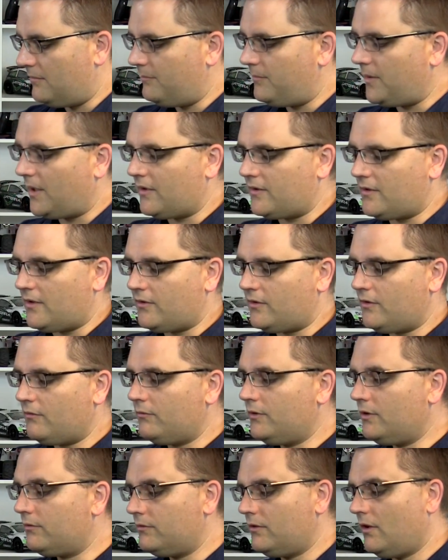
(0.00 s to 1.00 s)
Because there's
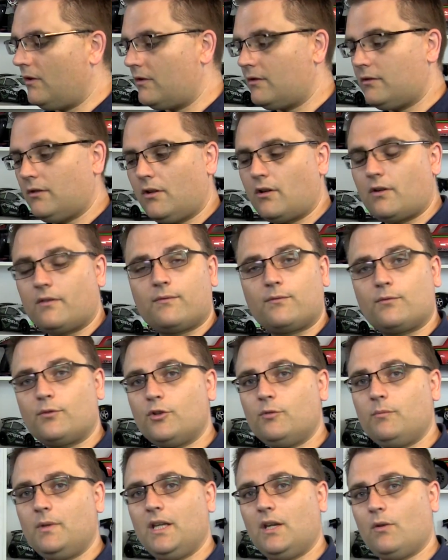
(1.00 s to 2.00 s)
not a lot of
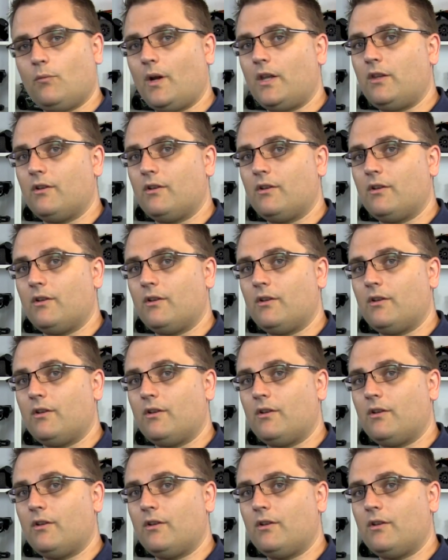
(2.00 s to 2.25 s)
room here where